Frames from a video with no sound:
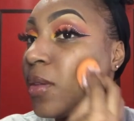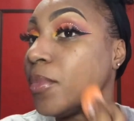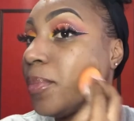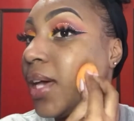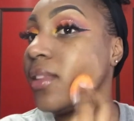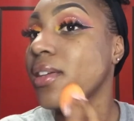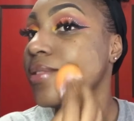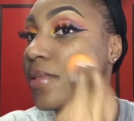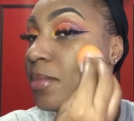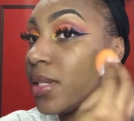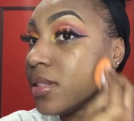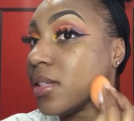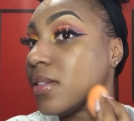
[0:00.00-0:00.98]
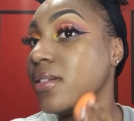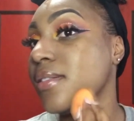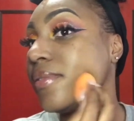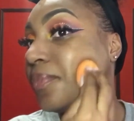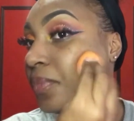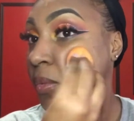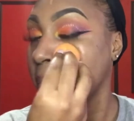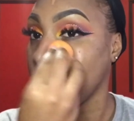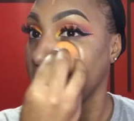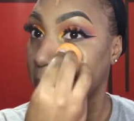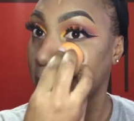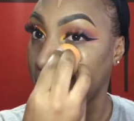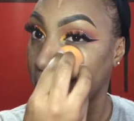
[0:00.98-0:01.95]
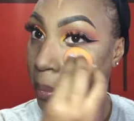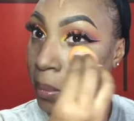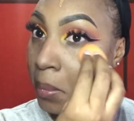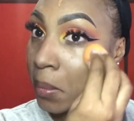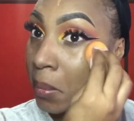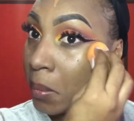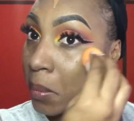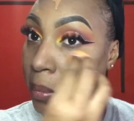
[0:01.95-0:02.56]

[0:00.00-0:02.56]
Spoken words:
I love this foundation. It's so lightweight.